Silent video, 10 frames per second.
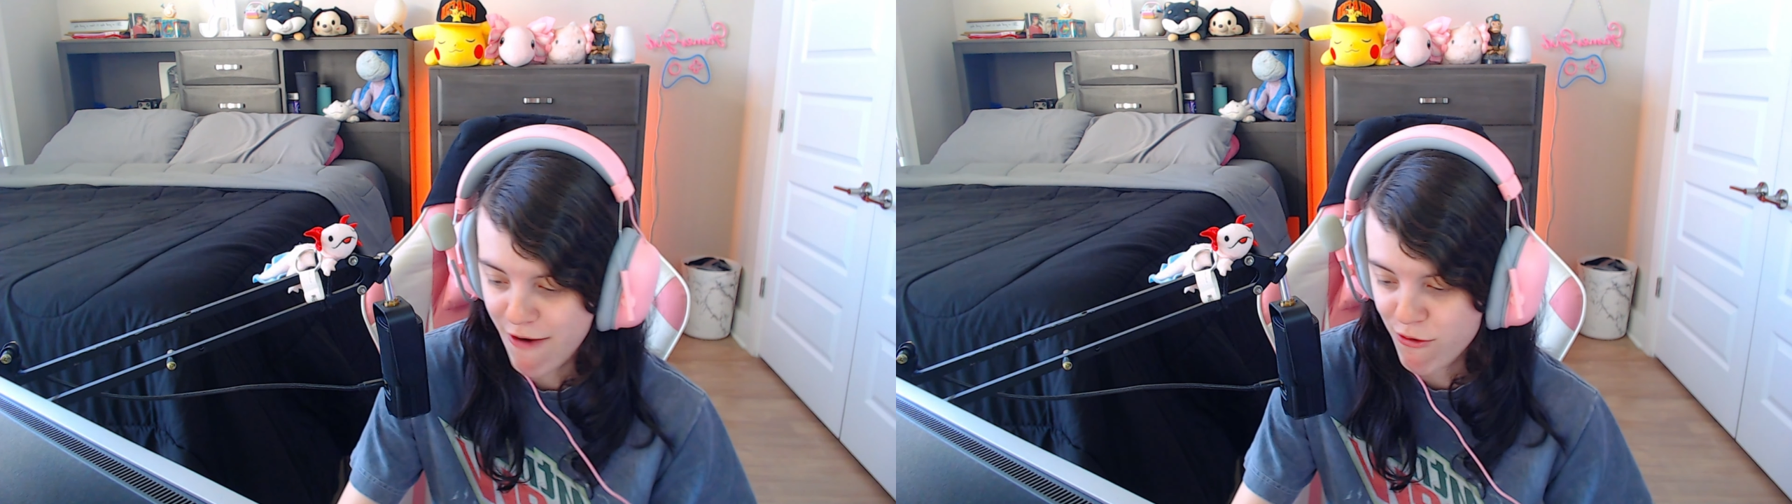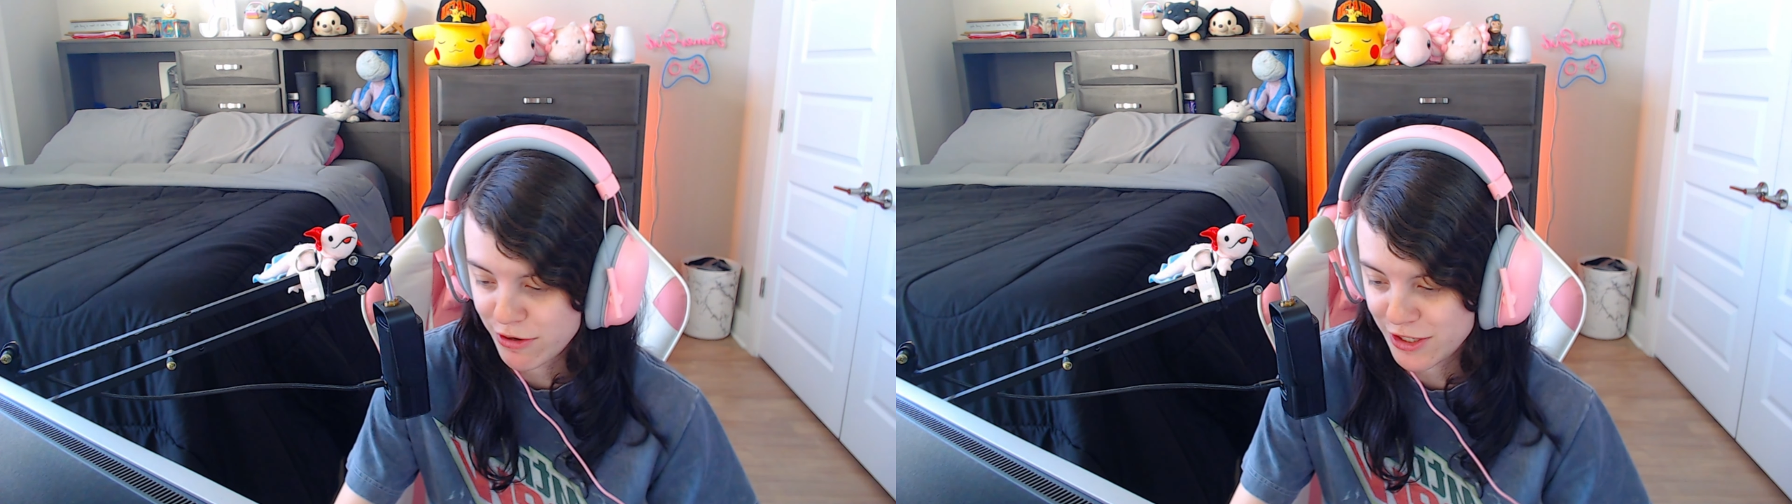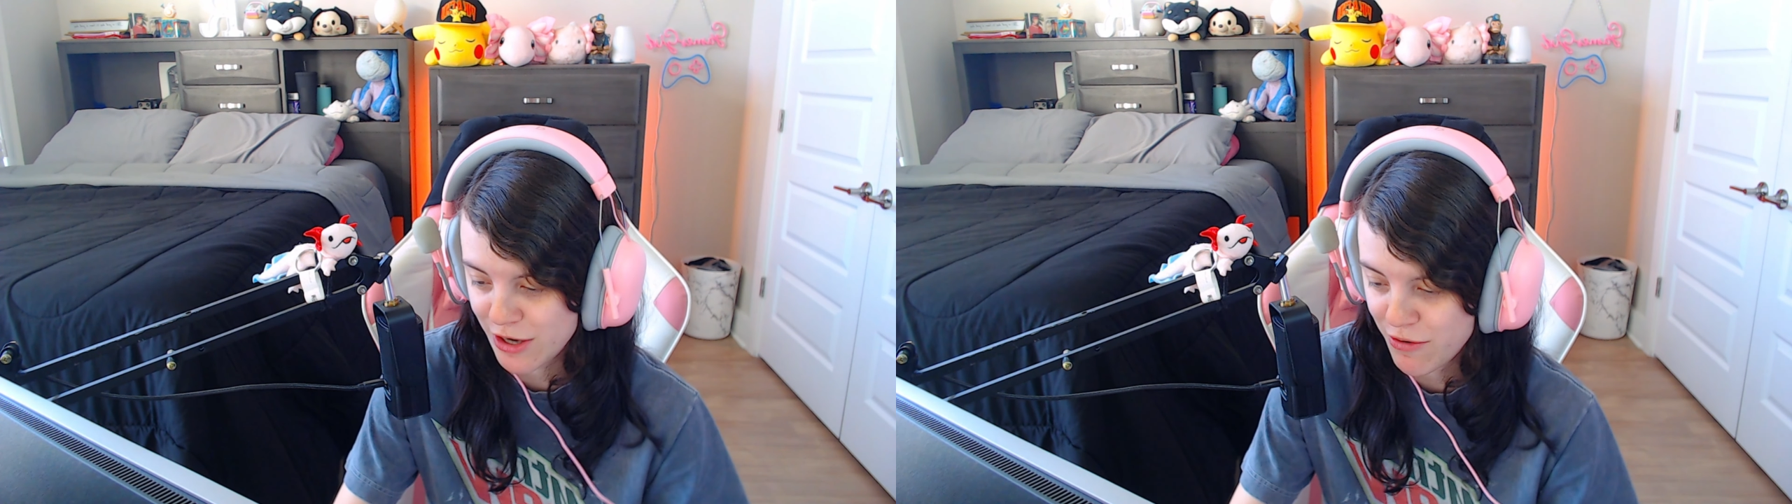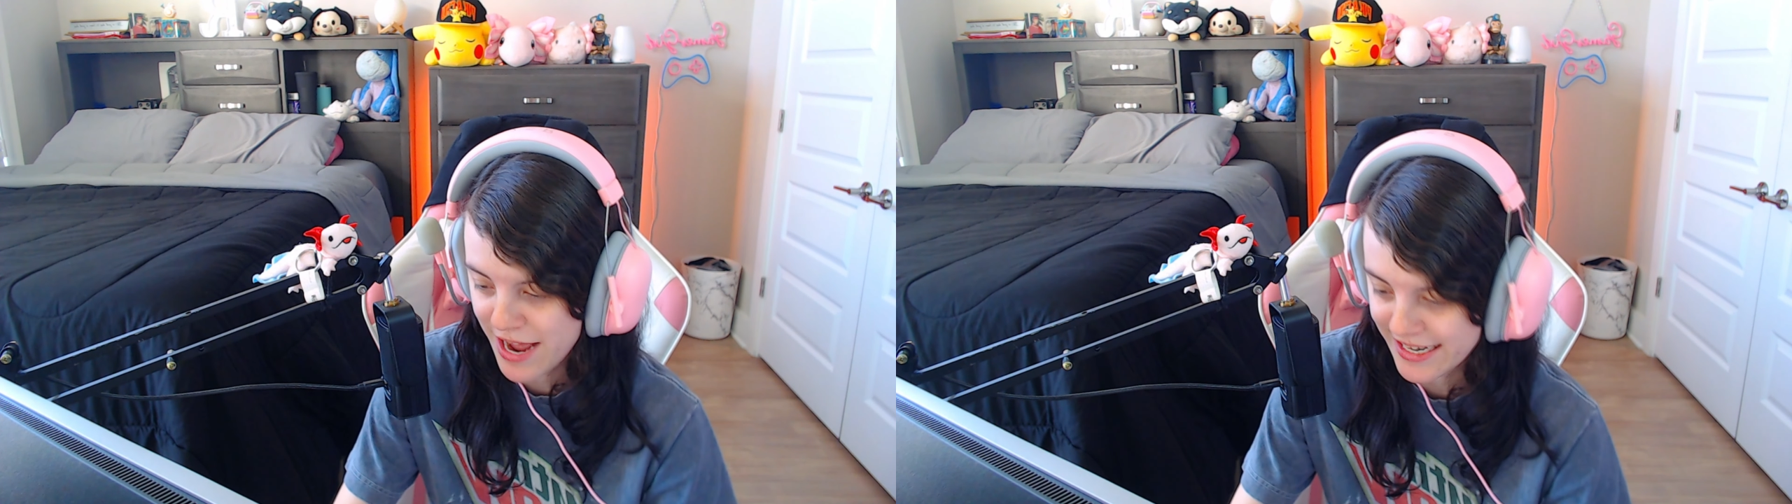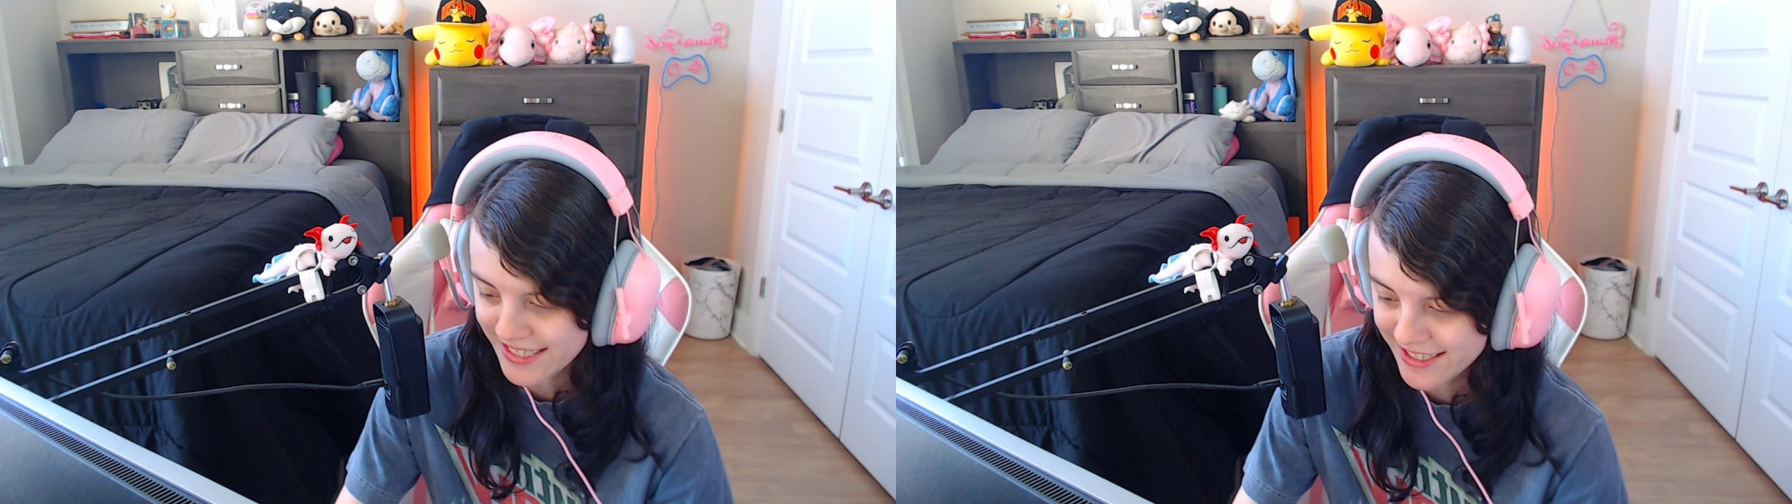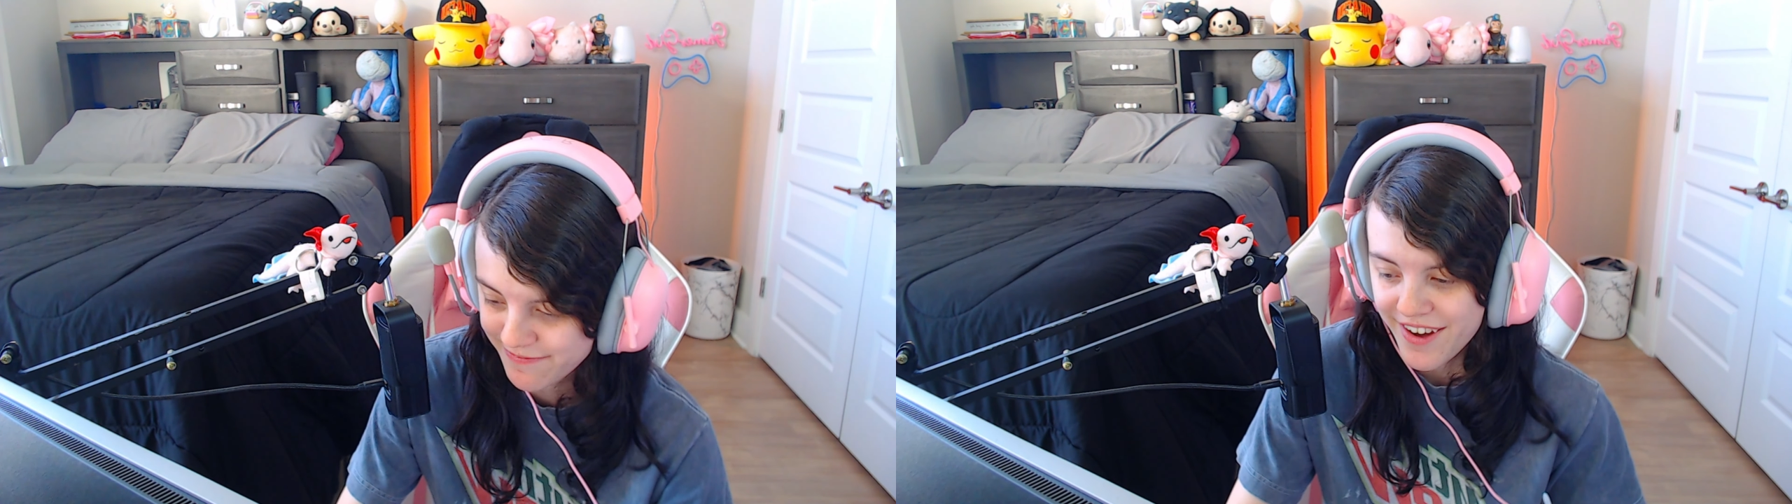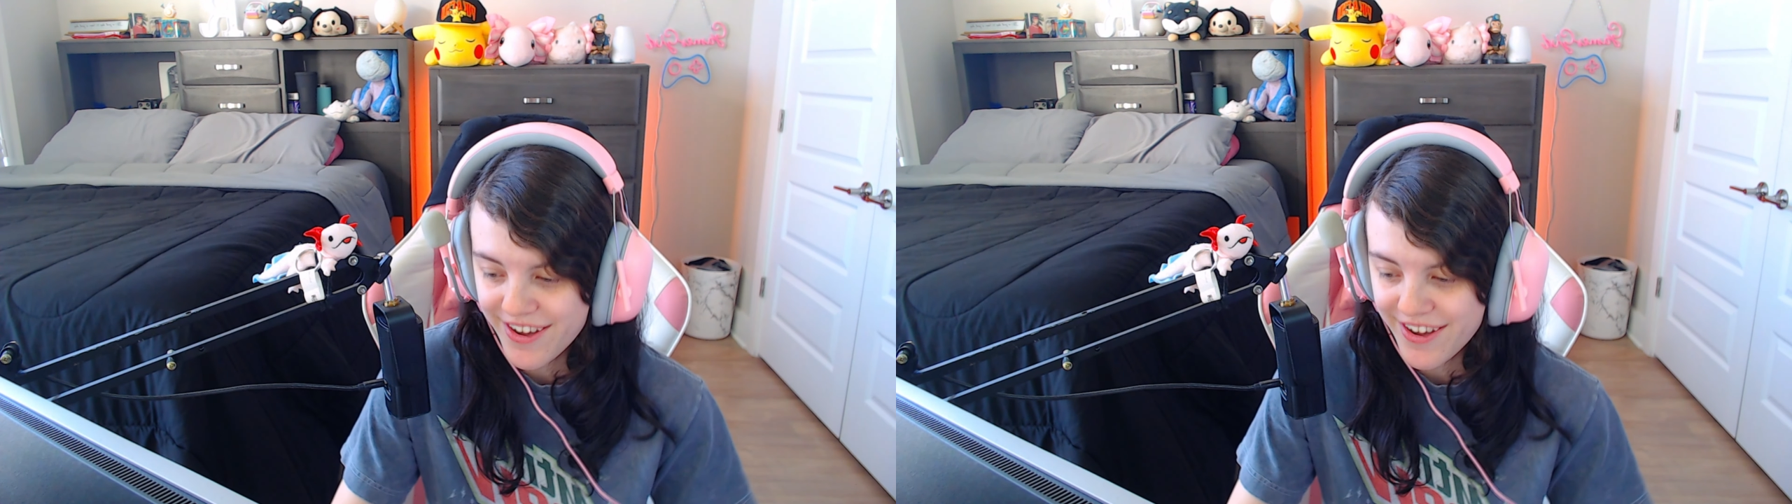everyone was so nice.